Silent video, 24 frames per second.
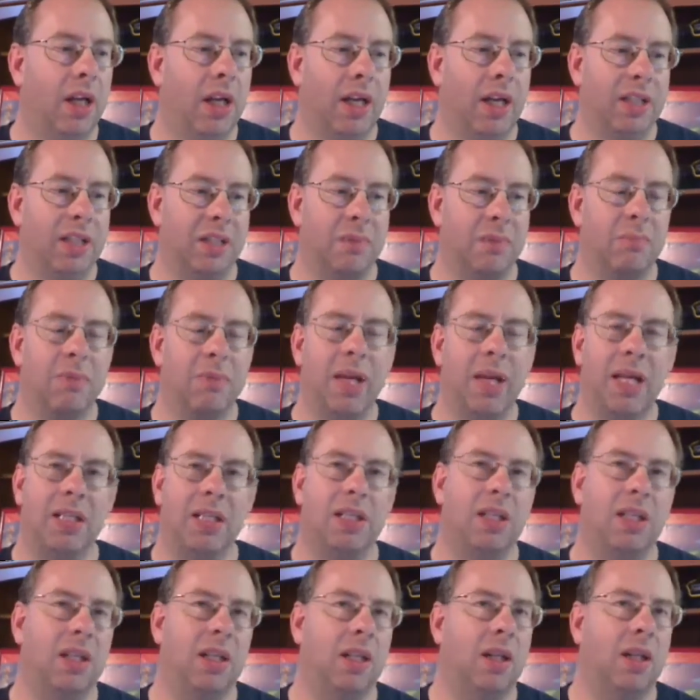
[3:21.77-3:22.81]
is
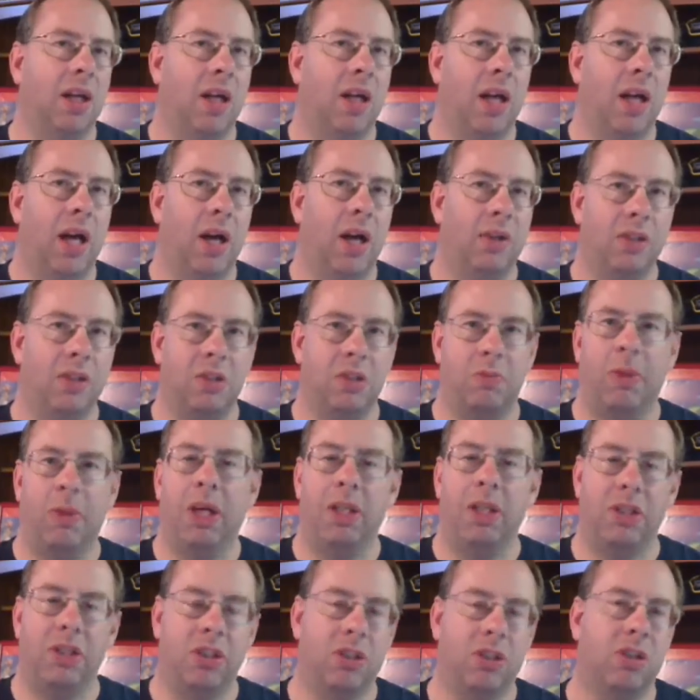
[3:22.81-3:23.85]
amazing how these
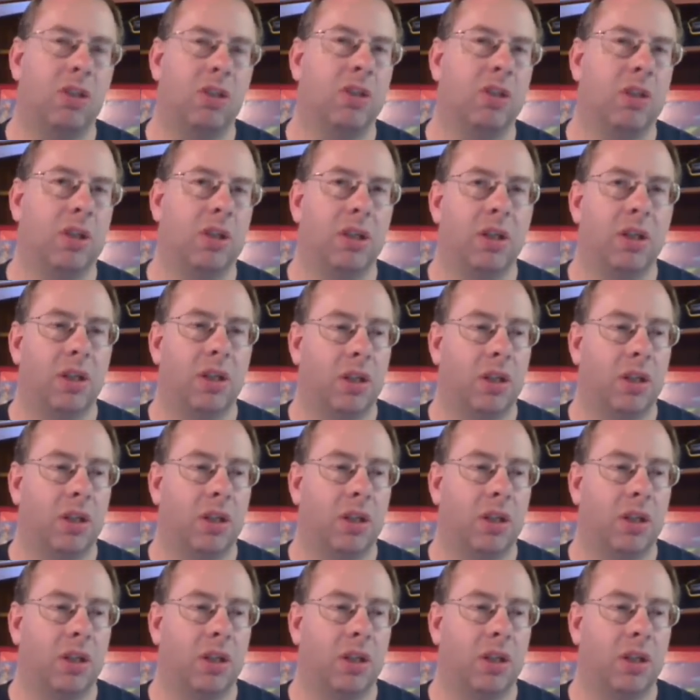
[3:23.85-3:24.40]
pages look.